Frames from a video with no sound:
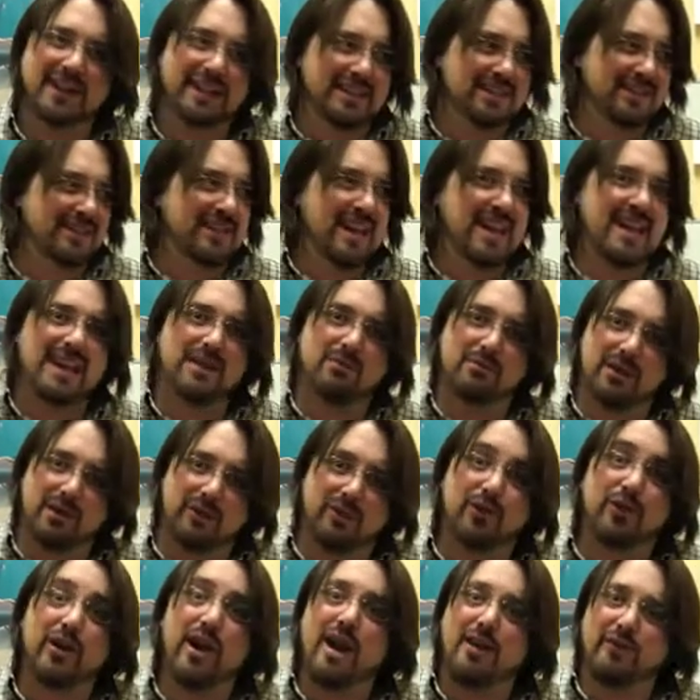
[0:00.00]
It's taking me
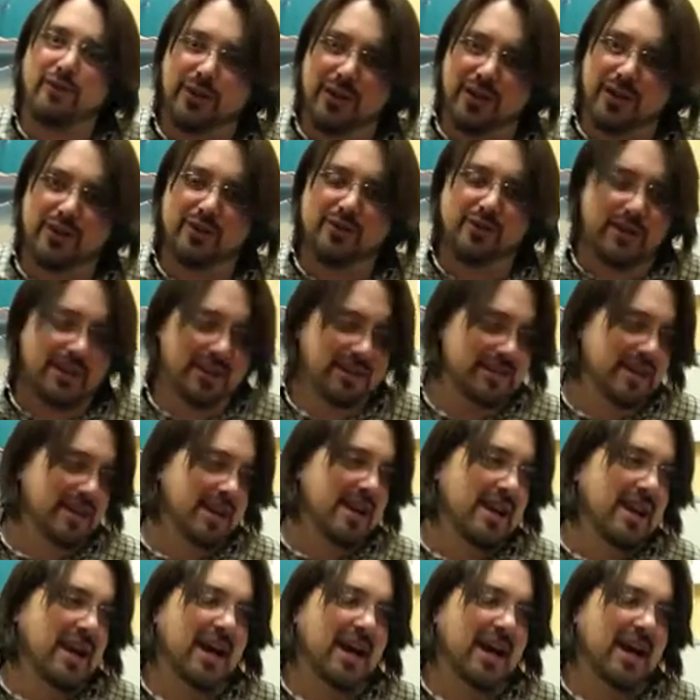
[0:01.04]
forever to do these.